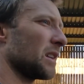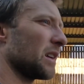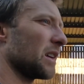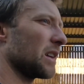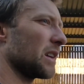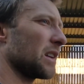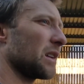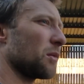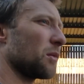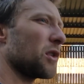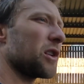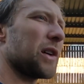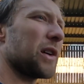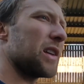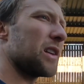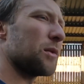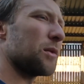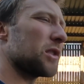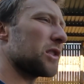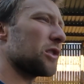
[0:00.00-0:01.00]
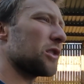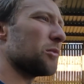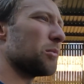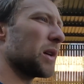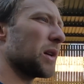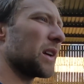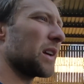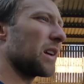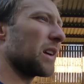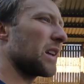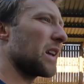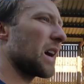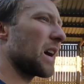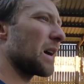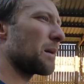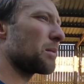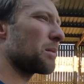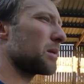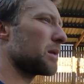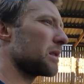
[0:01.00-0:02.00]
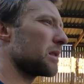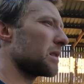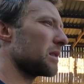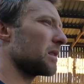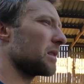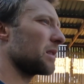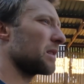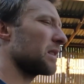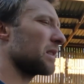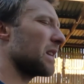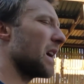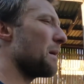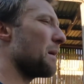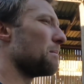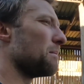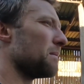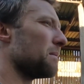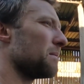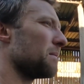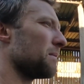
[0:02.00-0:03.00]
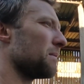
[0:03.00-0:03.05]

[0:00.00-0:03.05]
and I didn't want to end up with too big a gap. Kim!